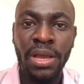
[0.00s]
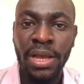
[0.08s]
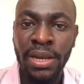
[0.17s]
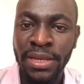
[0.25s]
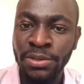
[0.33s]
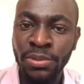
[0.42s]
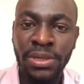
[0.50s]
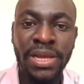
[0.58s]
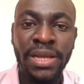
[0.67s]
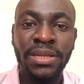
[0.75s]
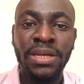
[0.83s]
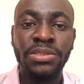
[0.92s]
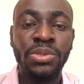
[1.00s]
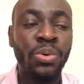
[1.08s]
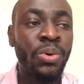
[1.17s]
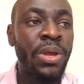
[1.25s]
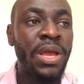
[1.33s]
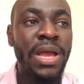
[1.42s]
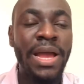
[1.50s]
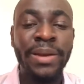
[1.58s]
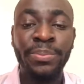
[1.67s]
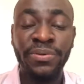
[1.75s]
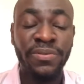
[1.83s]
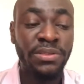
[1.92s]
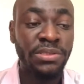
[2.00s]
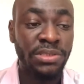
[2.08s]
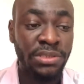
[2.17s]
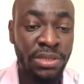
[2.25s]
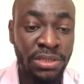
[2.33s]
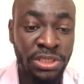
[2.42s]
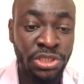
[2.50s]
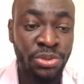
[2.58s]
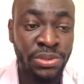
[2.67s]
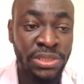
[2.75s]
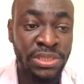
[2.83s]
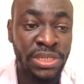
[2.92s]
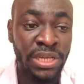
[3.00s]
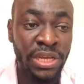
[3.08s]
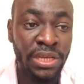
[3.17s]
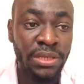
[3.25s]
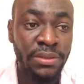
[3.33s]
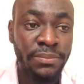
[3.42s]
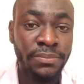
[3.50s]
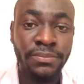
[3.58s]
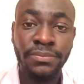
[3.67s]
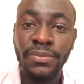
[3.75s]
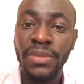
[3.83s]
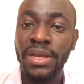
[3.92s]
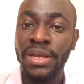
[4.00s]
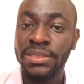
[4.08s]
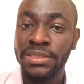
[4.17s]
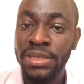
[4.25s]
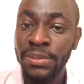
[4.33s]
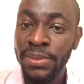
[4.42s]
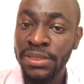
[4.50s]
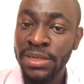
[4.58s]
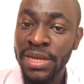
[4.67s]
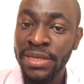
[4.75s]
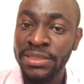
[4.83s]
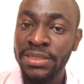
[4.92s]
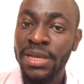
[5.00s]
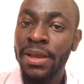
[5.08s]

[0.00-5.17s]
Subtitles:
And I don't like that. So I prefer to study during the day and sleep at night.